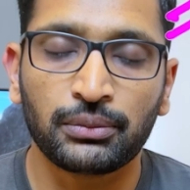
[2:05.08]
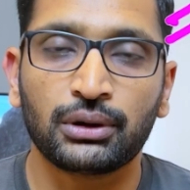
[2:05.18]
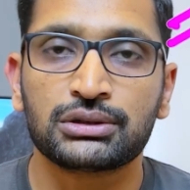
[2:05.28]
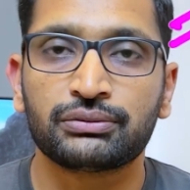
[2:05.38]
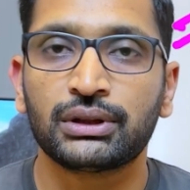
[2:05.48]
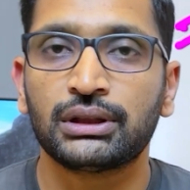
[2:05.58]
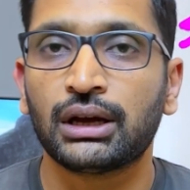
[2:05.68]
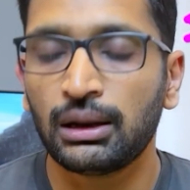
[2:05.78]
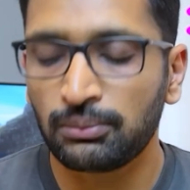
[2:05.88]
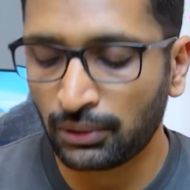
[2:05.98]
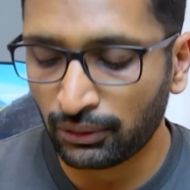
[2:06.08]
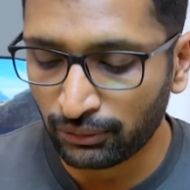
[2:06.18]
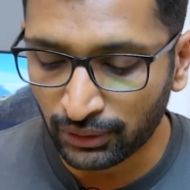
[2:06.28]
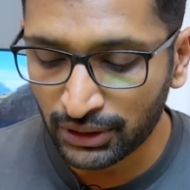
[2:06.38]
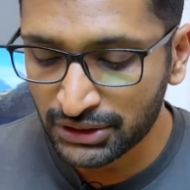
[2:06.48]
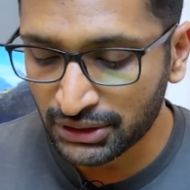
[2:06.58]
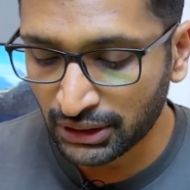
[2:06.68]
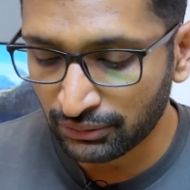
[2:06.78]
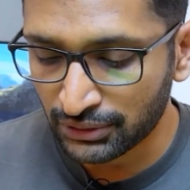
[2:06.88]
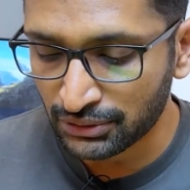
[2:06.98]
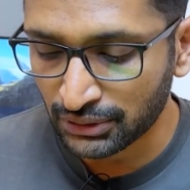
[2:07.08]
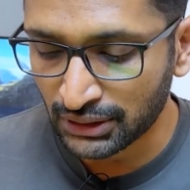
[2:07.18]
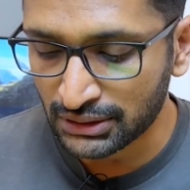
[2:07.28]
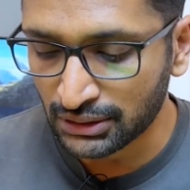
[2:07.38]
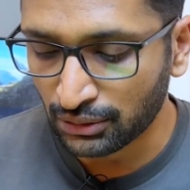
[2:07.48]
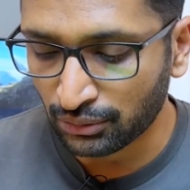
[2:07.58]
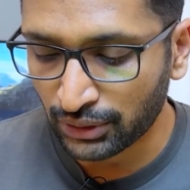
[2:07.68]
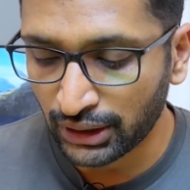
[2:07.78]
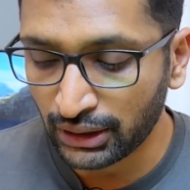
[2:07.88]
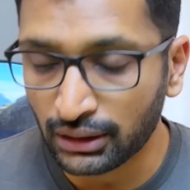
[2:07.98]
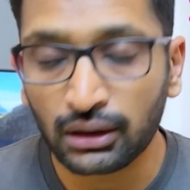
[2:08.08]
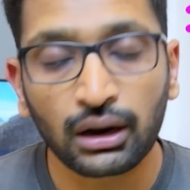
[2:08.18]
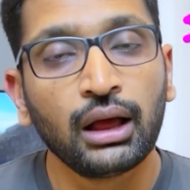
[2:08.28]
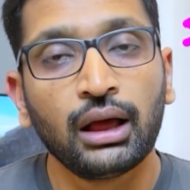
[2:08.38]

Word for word: because with the help of versioning, which you can see over here,